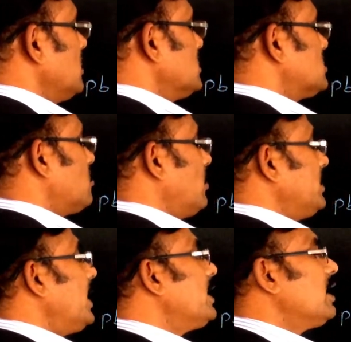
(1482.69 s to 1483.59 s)

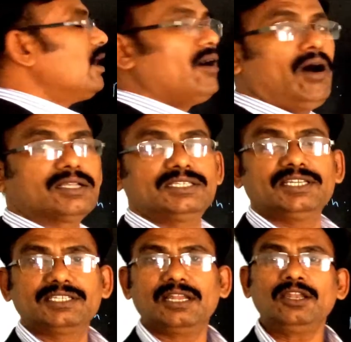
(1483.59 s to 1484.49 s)
Standard
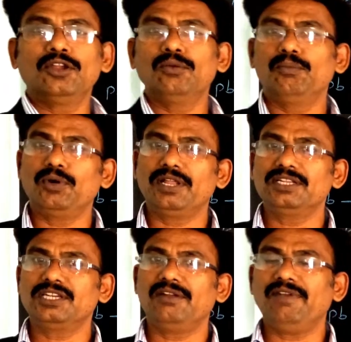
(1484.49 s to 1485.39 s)
oxidation
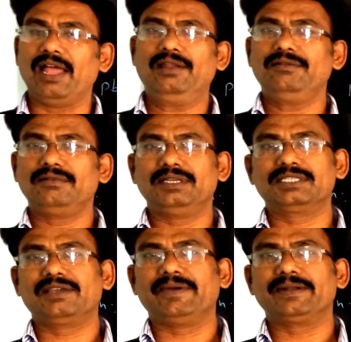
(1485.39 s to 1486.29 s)
potential value is
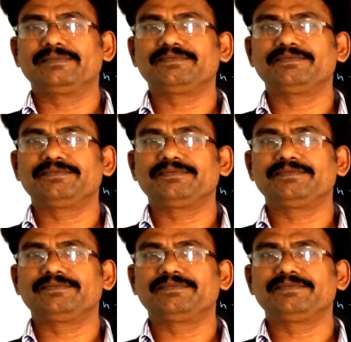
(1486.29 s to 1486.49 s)
given.